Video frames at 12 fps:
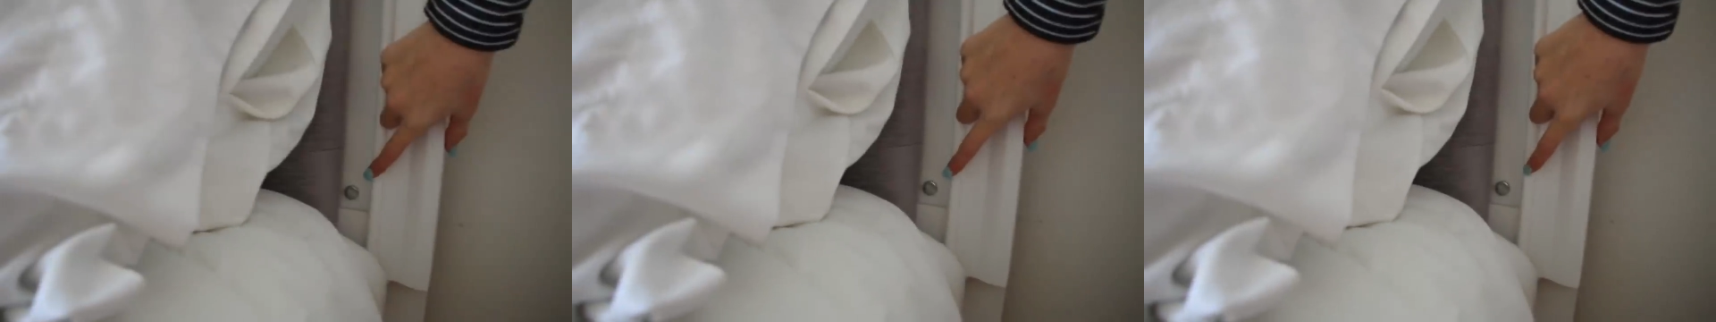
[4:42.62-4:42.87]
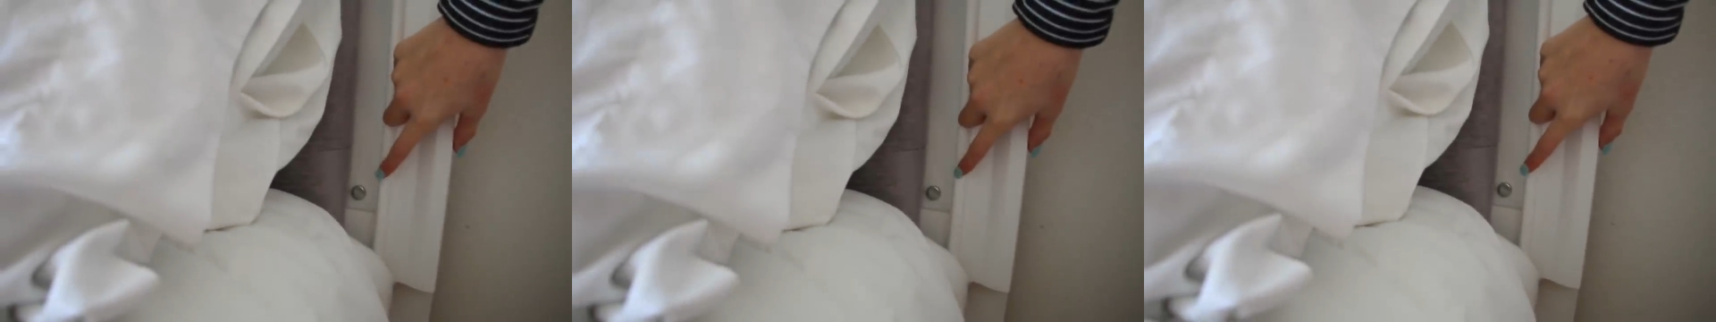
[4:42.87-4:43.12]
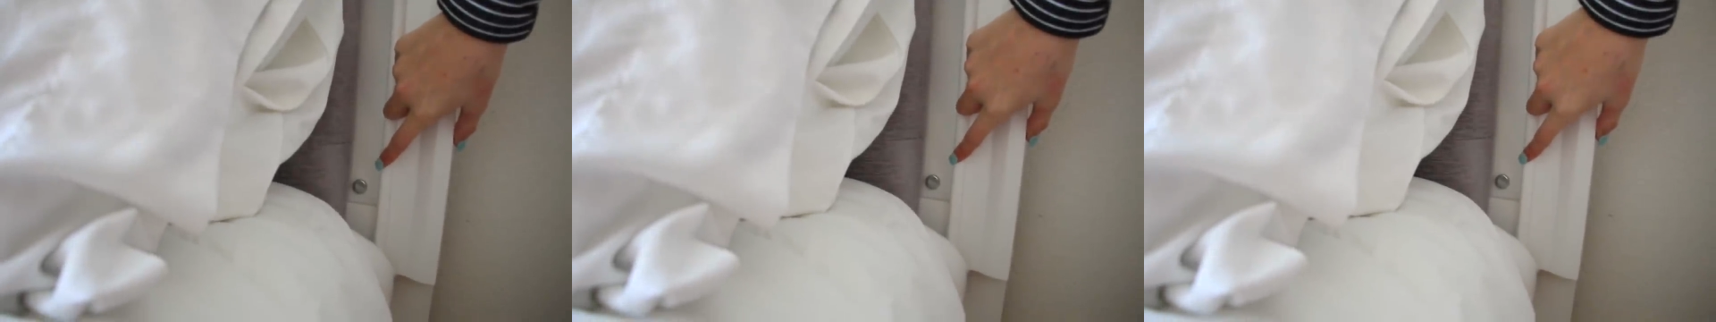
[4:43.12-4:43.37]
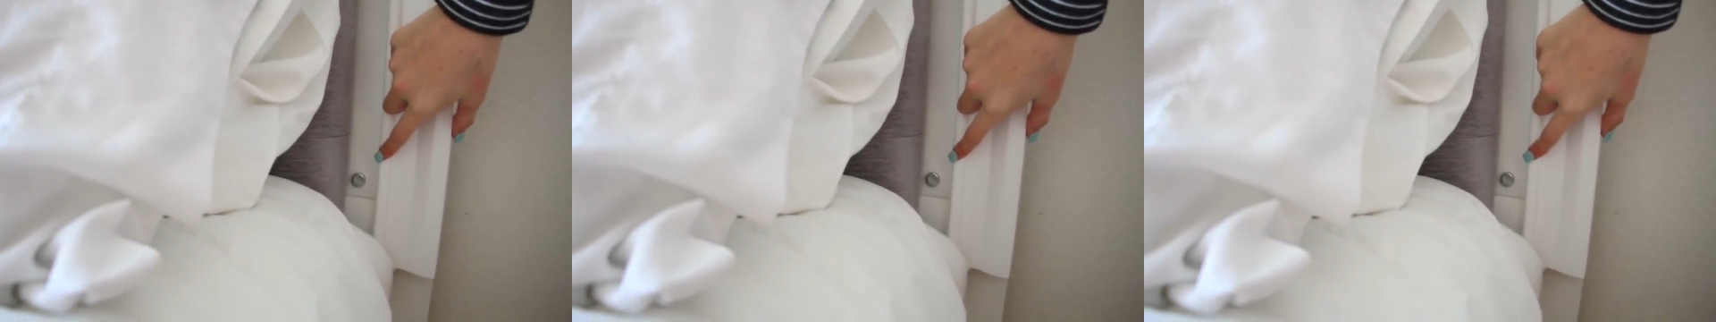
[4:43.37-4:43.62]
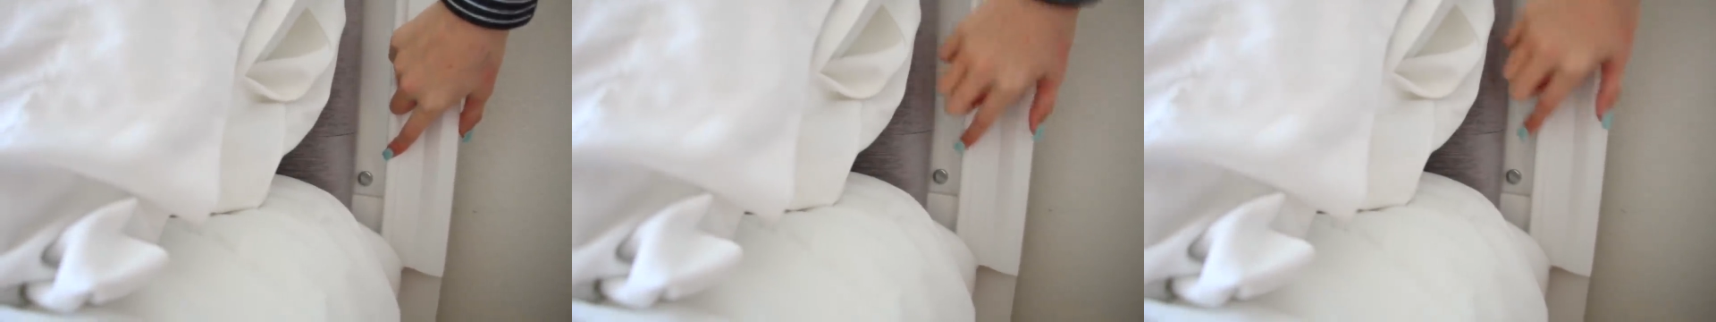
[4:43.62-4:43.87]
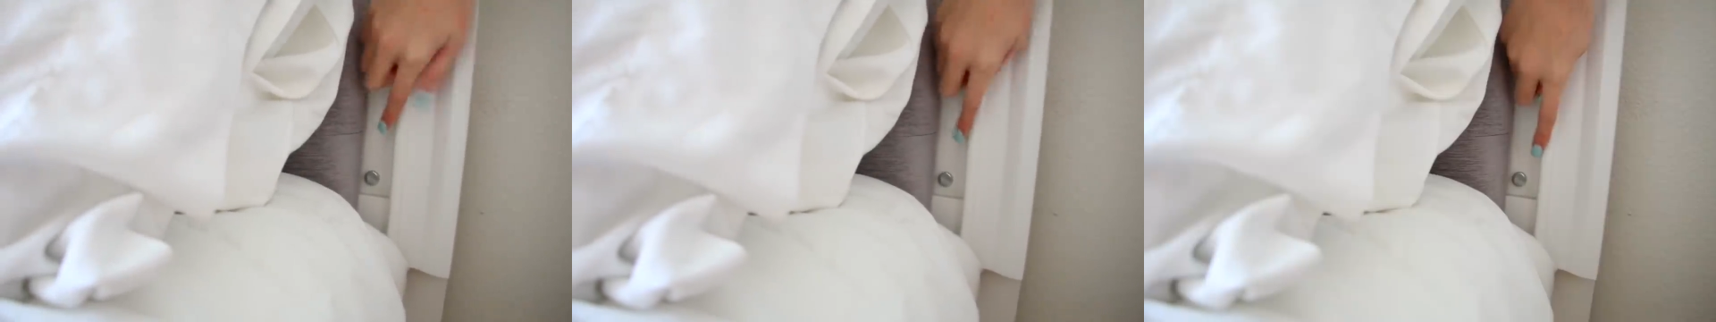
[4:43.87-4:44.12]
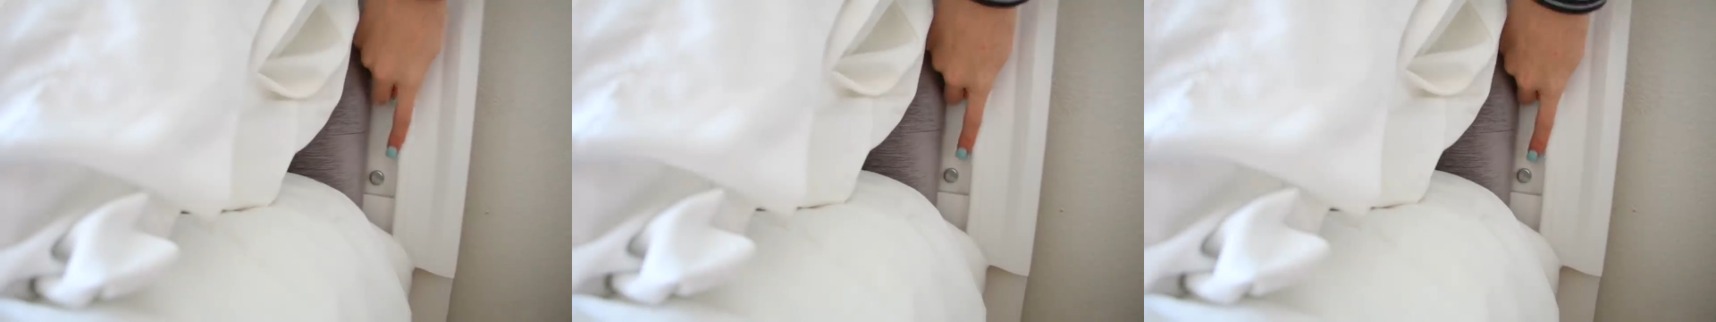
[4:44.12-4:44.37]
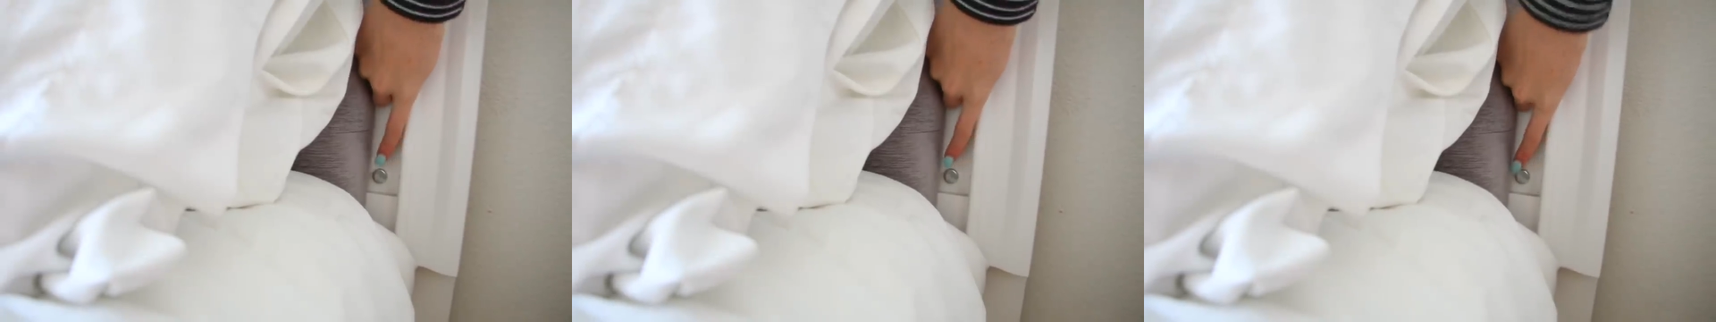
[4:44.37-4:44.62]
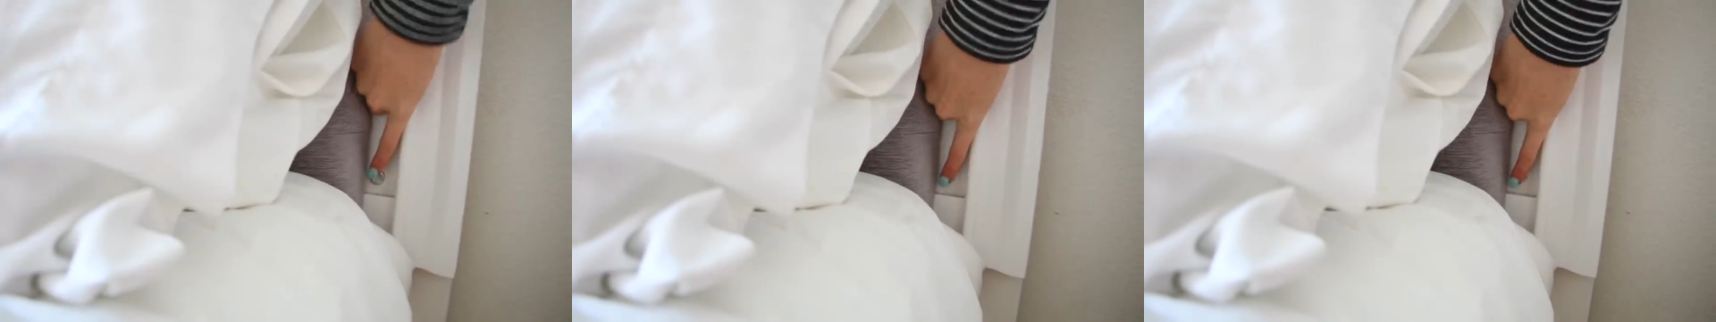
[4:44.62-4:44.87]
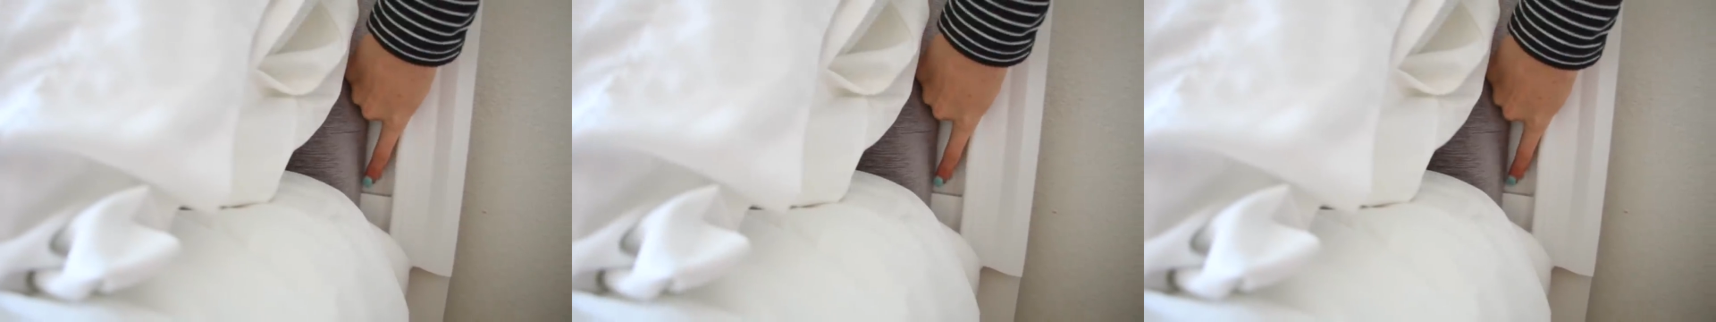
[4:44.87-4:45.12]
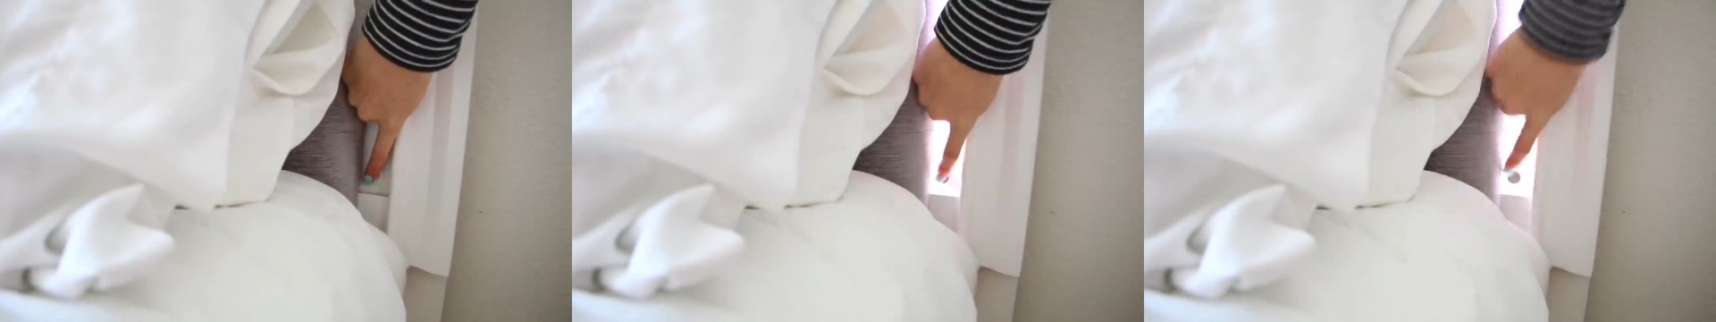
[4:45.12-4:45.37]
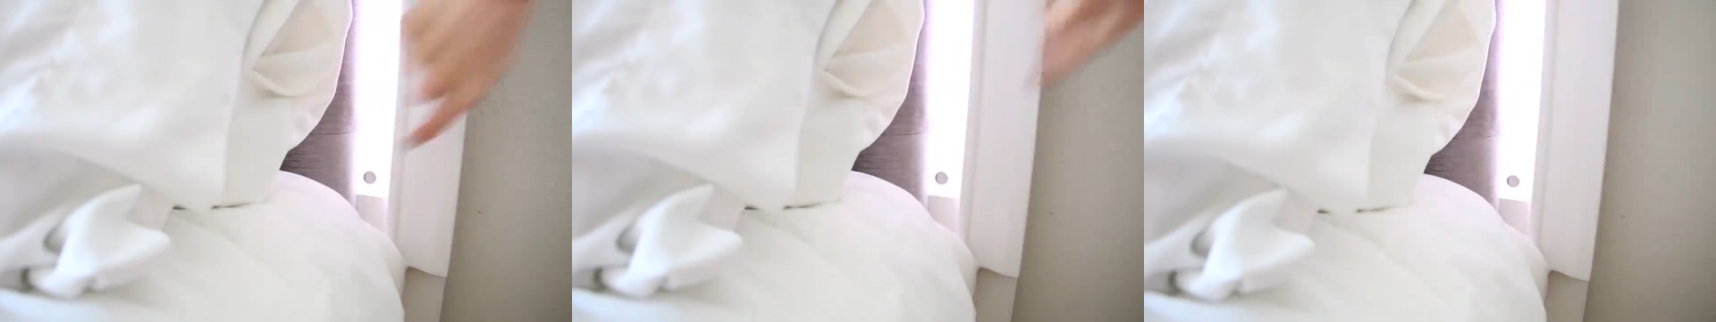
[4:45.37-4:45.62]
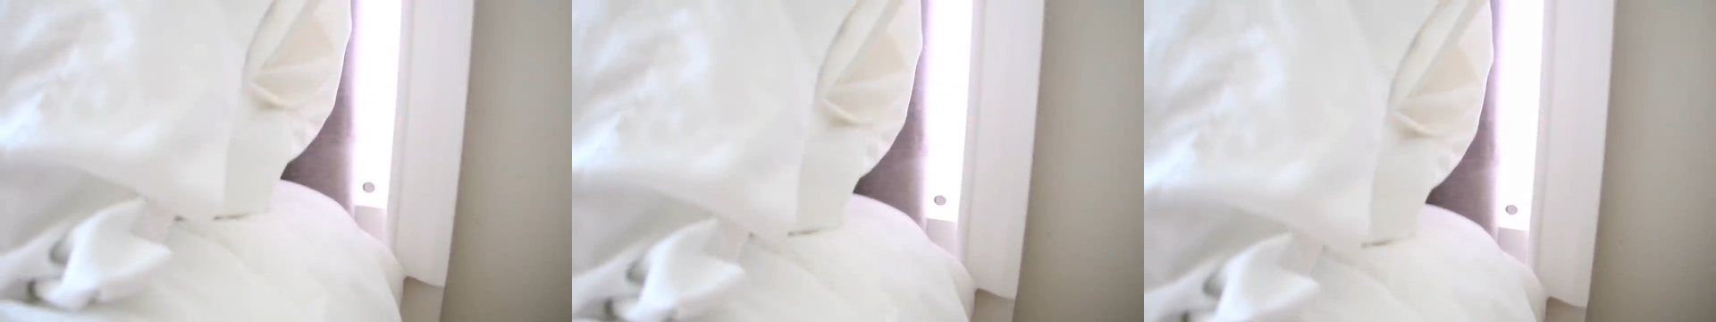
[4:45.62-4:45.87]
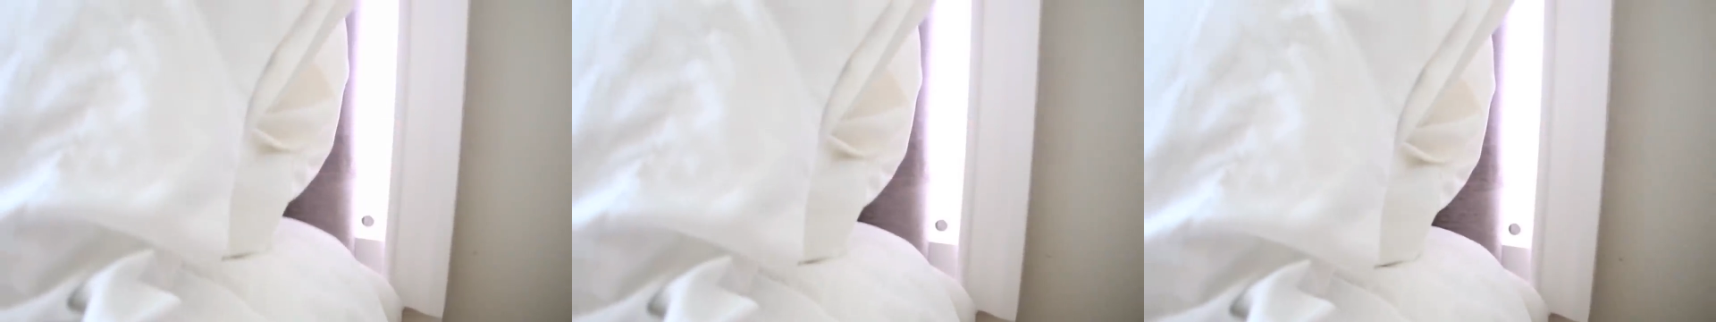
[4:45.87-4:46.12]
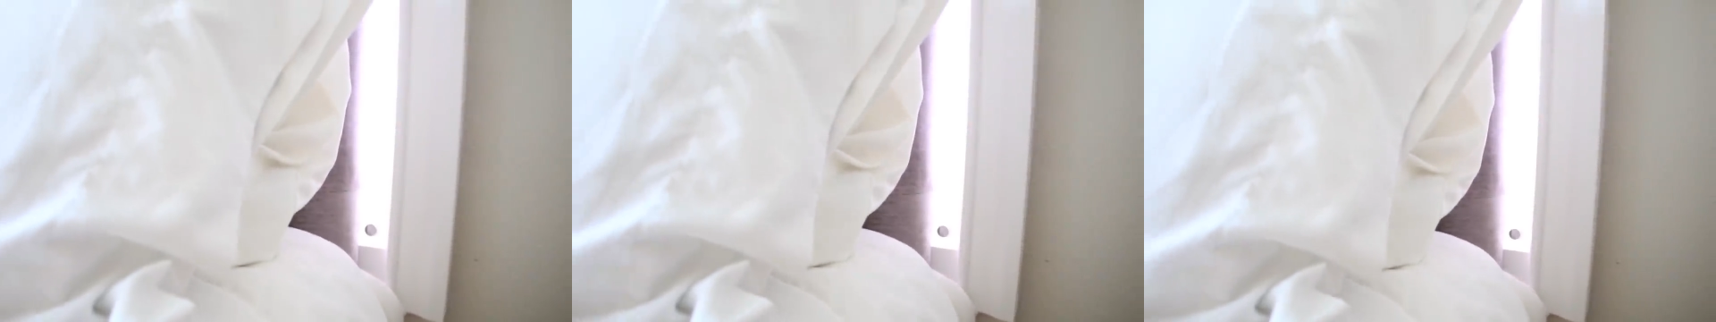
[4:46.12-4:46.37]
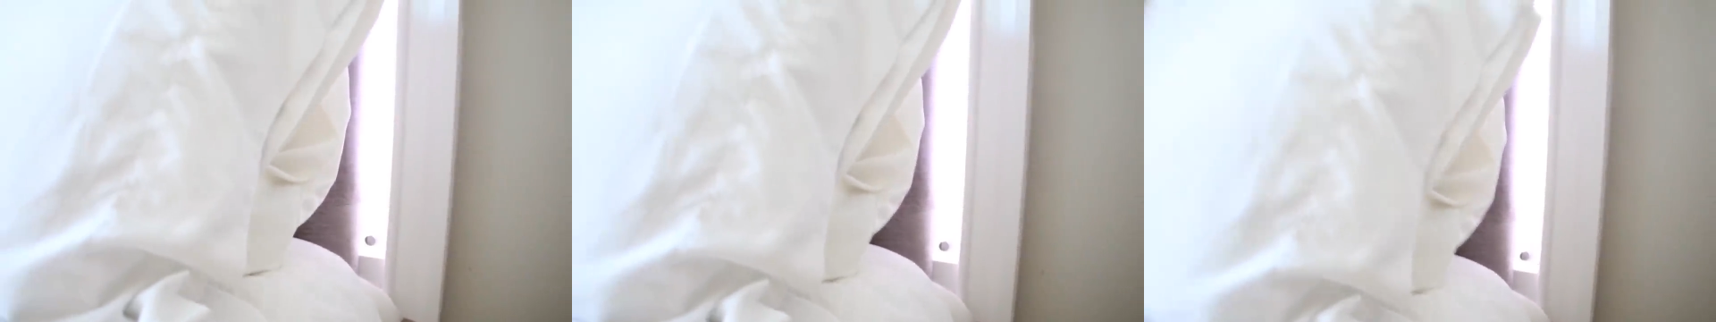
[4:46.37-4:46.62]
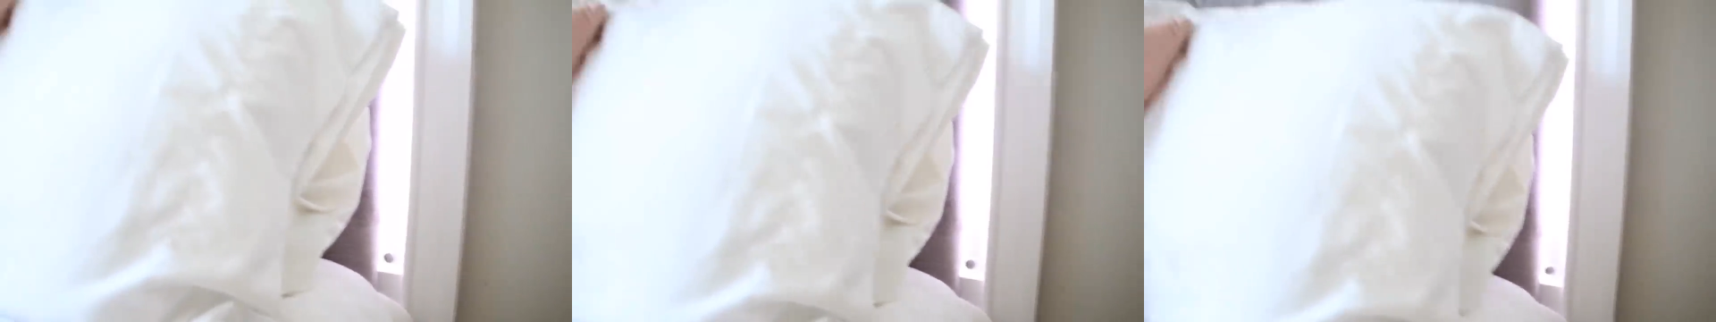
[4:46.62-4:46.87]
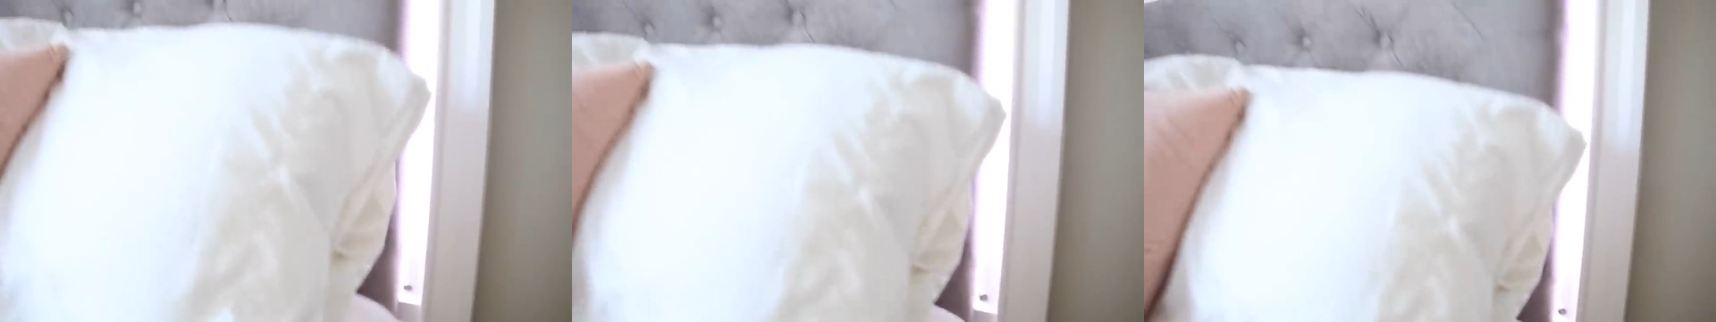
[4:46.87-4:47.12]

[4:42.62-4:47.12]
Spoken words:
Nobody's mouth can be seen.